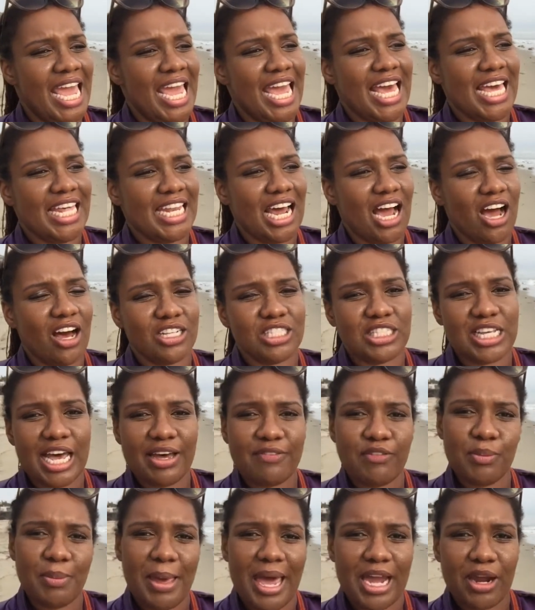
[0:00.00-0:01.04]
and I also
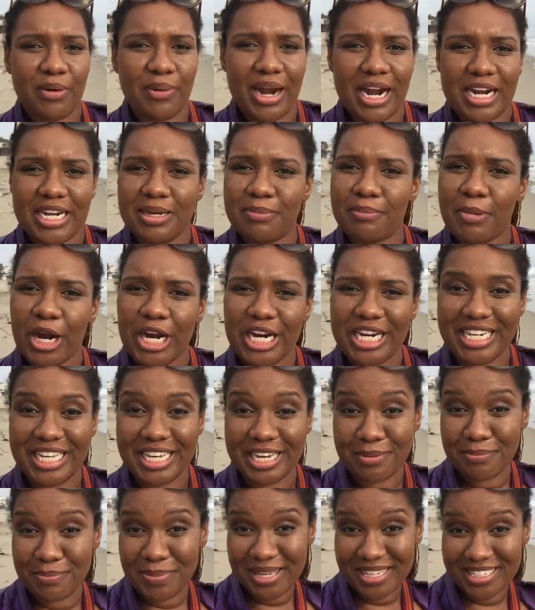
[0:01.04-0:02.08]
have a background in
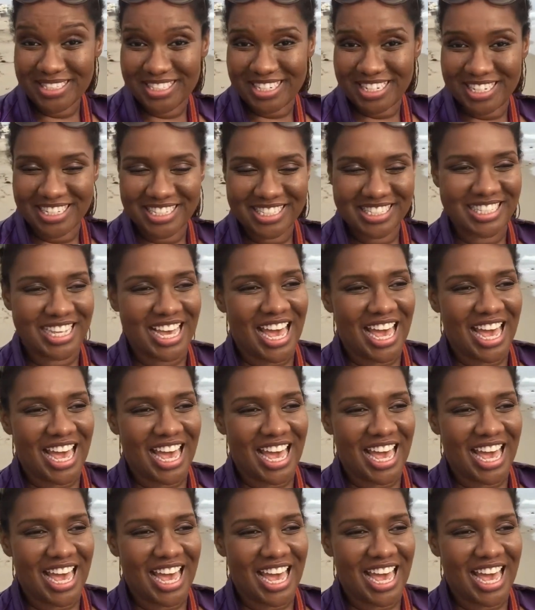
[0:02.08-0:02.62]
marketing and business.